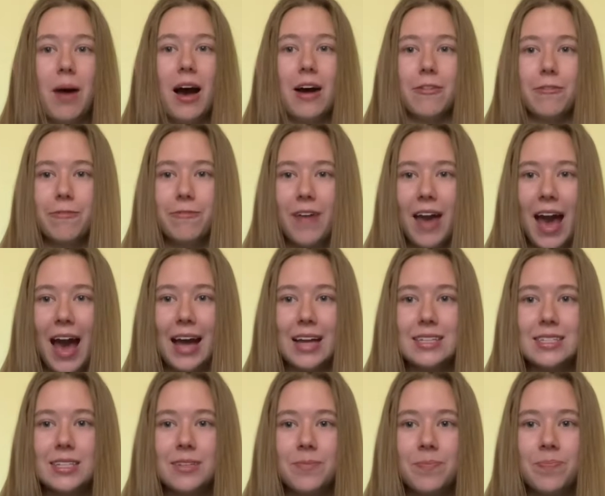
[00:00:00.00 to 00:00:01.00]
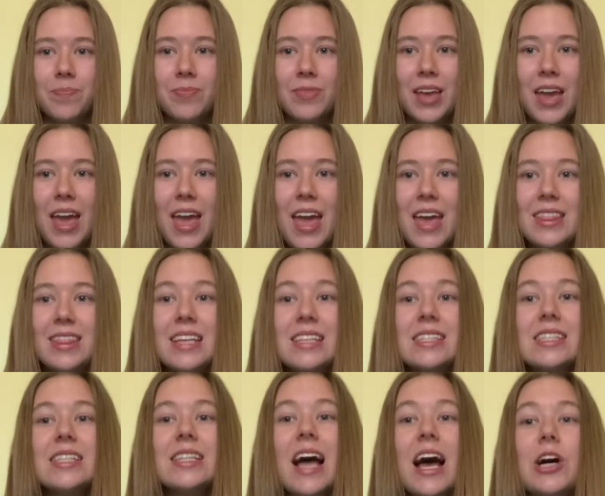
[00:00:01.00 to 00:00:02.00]
of fat. This
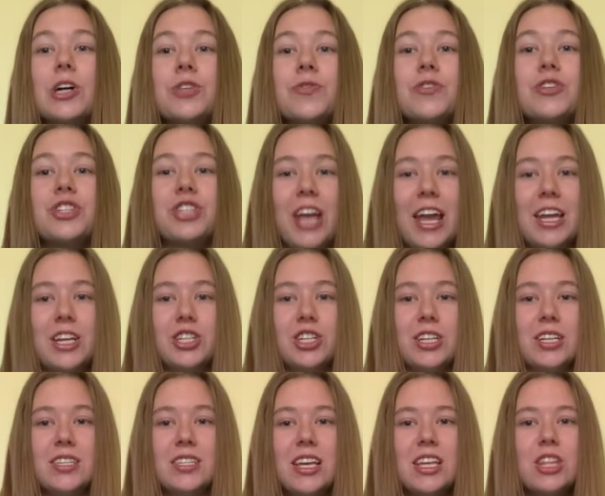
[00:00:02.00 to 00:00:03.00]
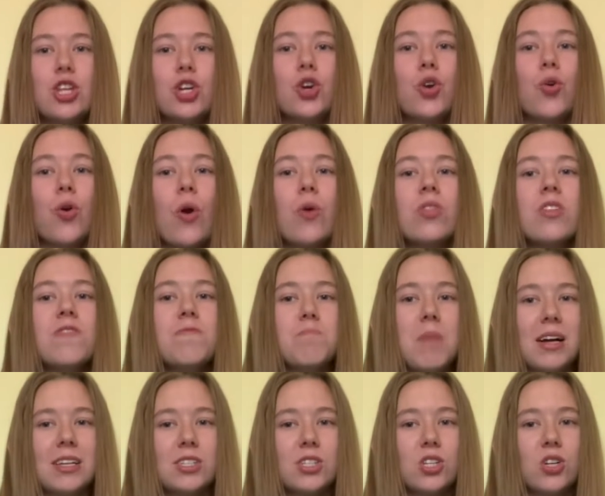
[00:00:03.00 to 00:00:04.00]
allows for changes in the growth of
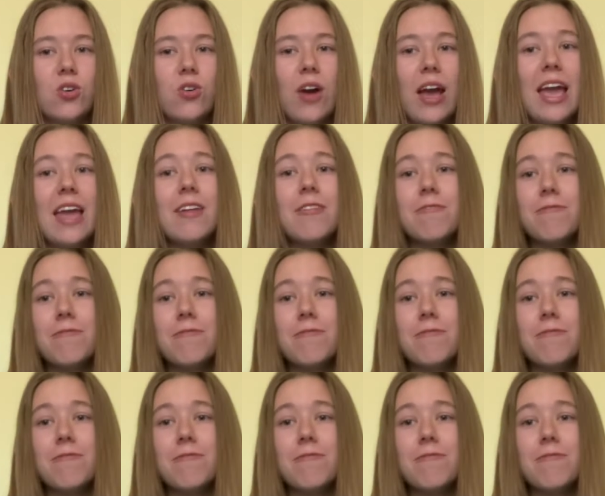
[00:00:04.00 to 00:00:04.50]
muscle and